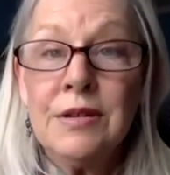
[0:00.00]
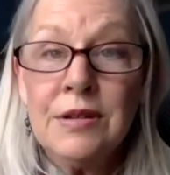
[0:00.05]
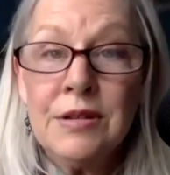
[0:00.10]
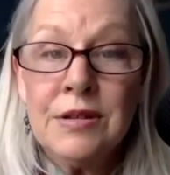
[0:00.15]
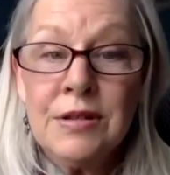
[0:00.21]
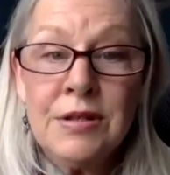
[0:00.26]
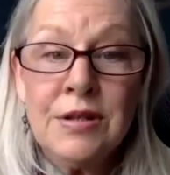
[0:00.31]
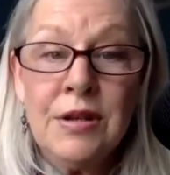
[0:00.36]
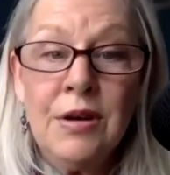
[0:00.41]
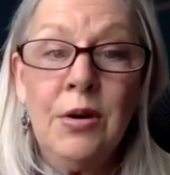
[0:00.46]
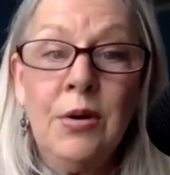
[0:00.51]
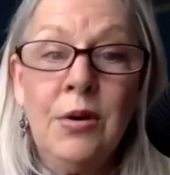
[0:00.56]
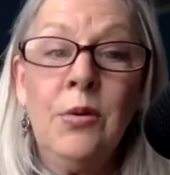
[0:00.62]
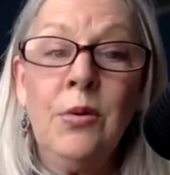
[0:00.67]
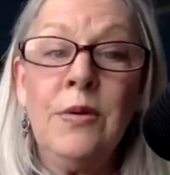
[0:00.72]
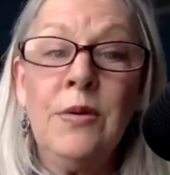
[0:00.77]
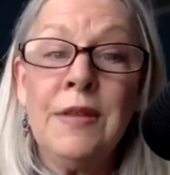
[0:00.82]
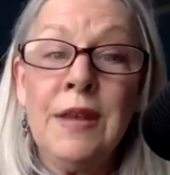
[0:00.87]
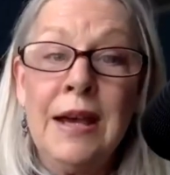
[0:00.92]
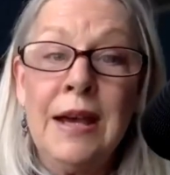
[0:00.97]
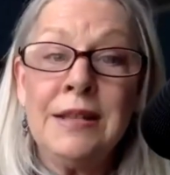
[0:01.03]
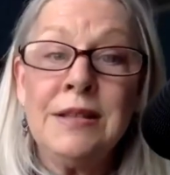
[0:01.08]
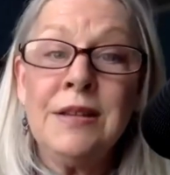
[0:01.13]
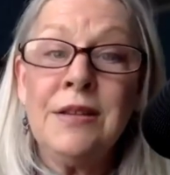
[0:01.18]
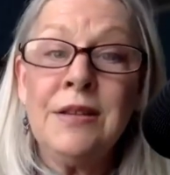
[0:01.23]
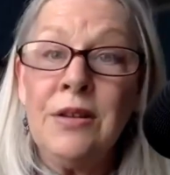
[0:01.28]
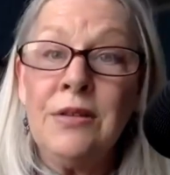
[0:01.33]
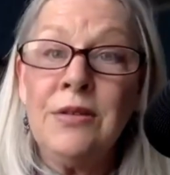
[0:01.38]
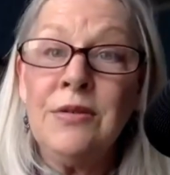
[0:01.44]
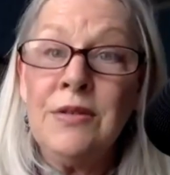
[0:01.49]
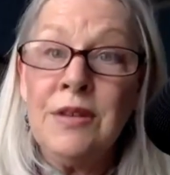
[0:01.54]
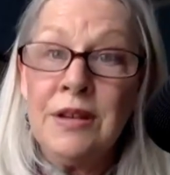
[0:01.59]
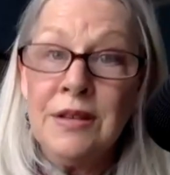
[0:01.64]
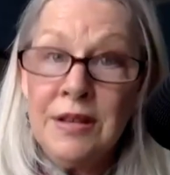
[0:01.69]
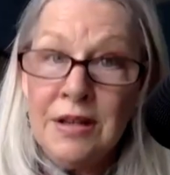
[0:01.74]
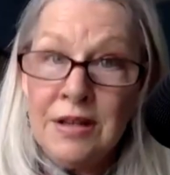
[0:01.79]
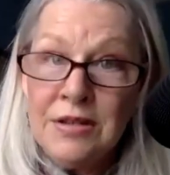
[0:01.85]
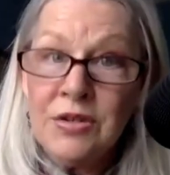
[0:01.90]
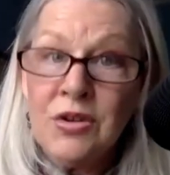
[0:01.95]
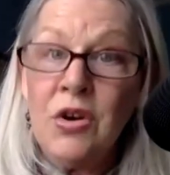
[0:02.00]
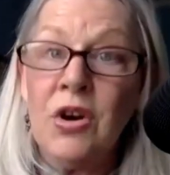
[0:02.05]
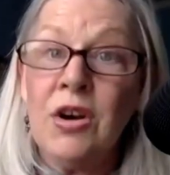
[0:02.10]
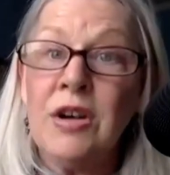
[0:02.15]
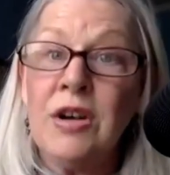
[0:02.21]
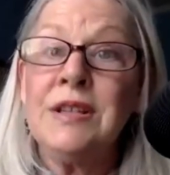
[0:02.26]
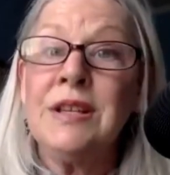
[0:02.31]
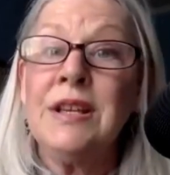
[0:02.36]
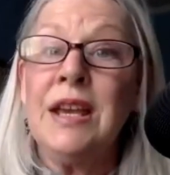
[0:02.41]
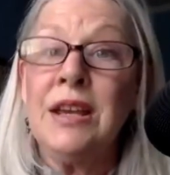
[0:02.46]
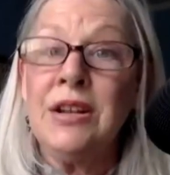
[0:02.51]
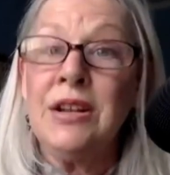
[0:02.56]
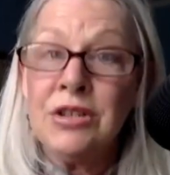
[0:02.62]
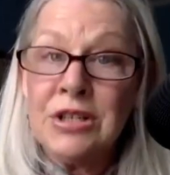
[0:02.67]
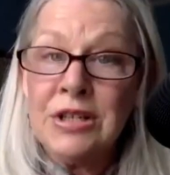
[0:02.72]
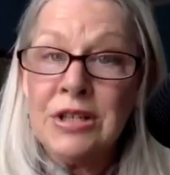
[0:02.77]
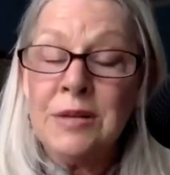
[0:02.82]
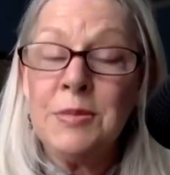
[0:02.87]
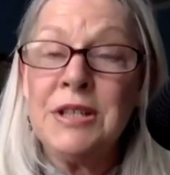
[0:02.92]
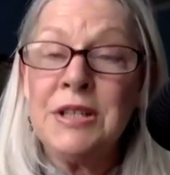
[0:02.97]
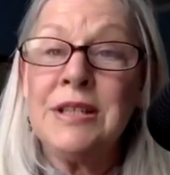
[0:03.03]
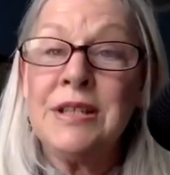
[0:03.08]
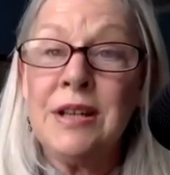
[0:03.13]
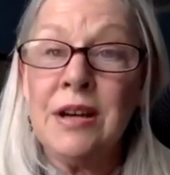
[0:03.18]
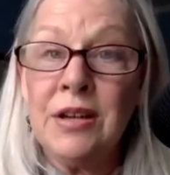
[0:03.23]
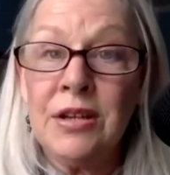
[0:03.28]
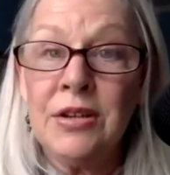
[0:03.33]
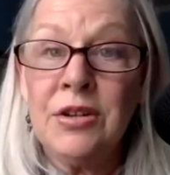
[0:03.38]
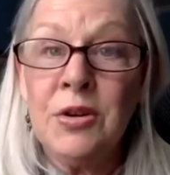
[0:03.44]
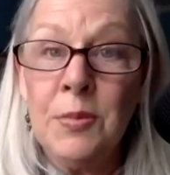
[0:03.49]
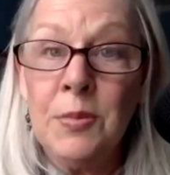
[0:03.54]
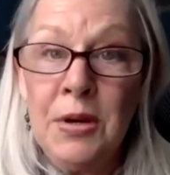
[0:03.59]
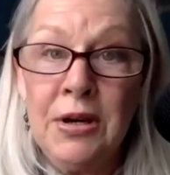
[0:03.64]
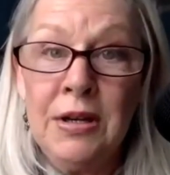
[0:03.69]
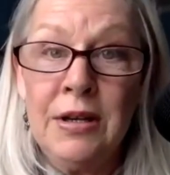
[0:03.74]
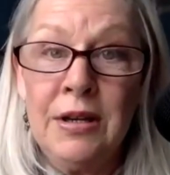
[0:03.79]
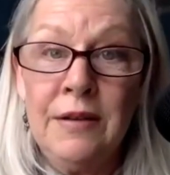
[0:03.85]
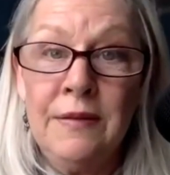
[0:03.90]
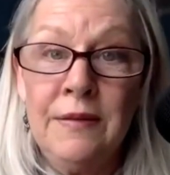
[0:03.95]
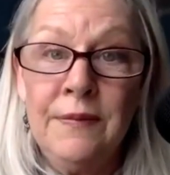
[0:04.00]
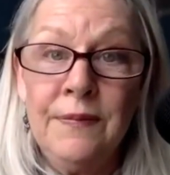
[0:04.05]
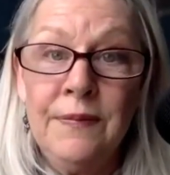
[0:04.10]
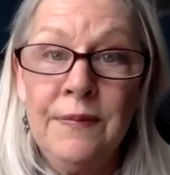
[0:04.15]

So that's another thing that is causing energy to be stuck in your body.